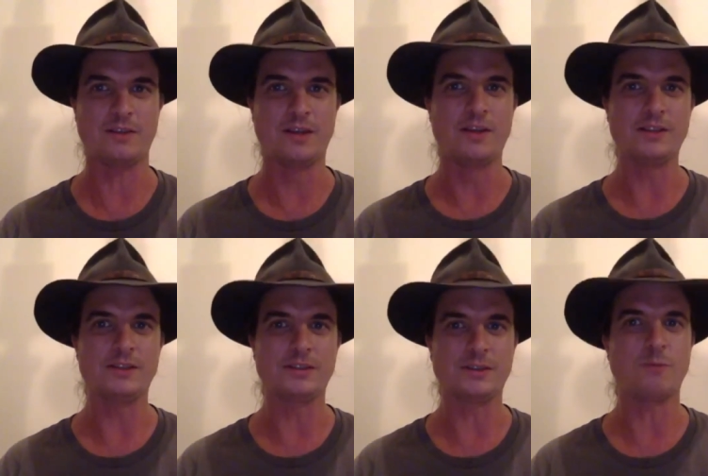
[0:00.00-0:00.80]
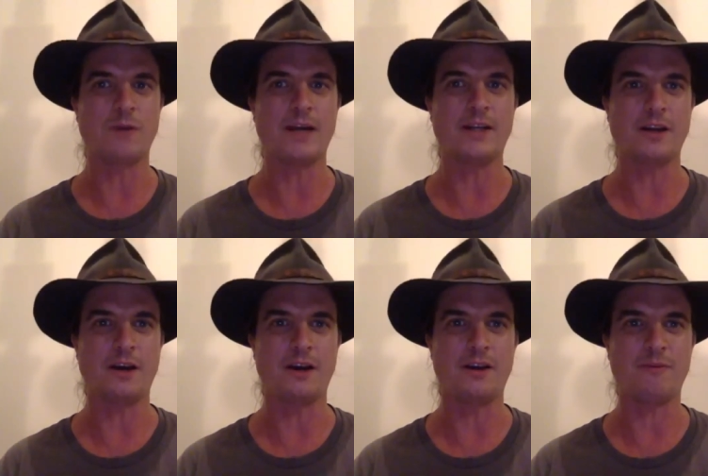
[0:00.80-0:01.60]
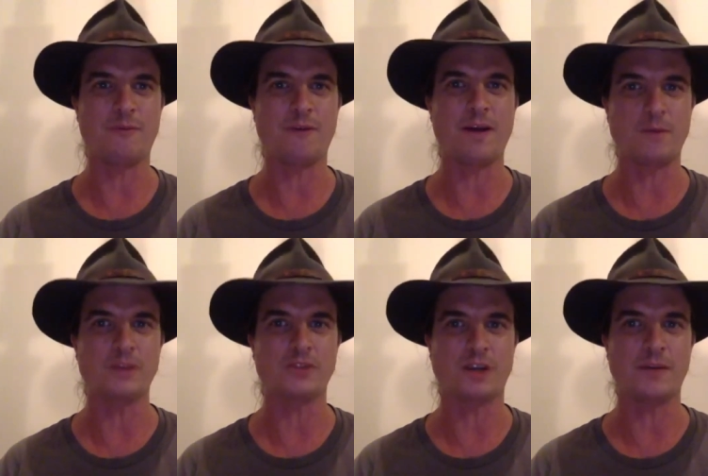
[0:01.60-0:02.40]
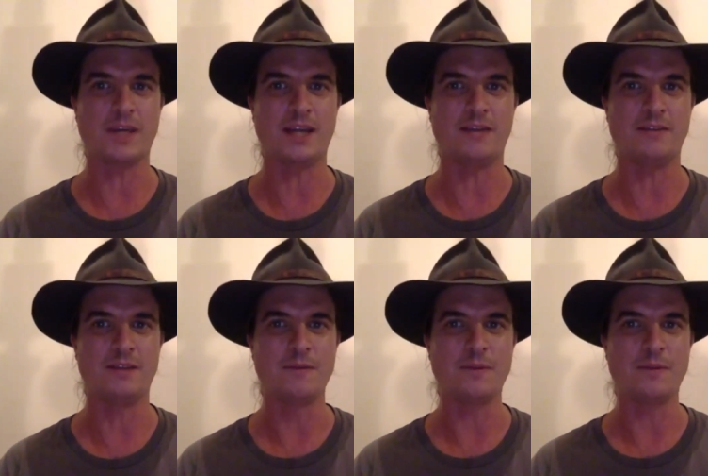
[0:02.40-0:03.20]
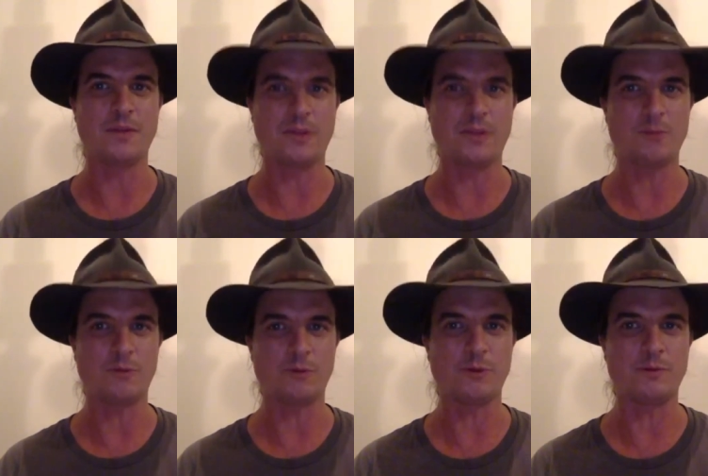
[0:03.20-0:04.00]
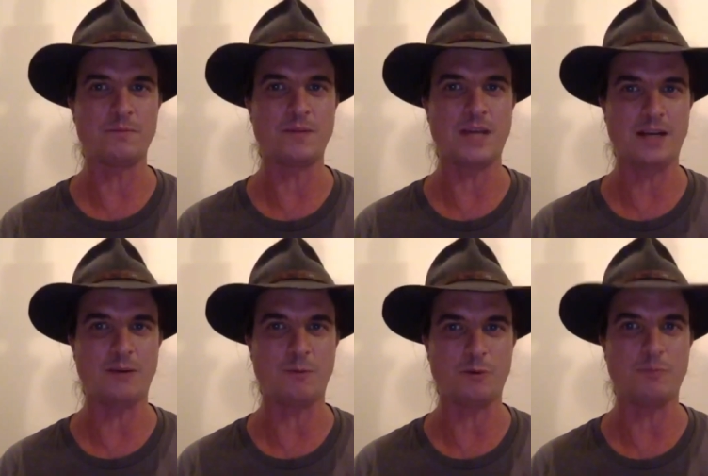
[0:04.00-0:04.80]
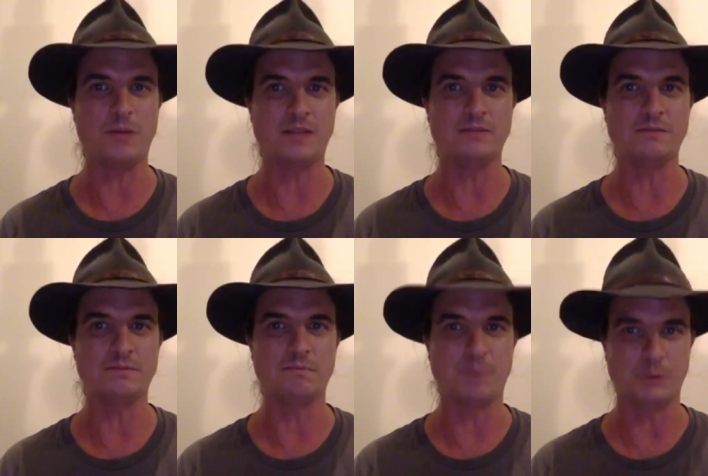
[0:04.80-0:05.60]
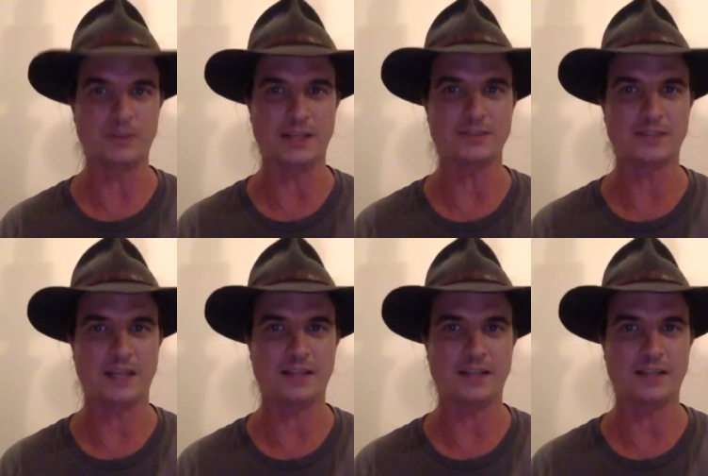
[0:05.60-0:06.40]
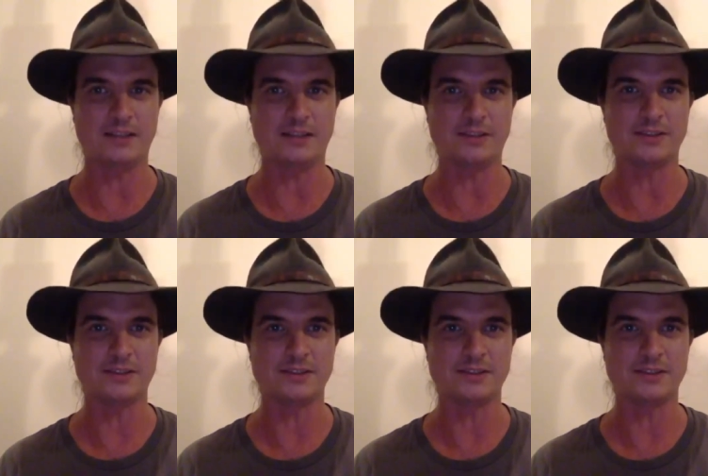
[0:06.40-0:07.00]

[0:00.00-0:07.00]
this is a good way to go. If I had my time again, the thermal fluid heater would be built out of stainless.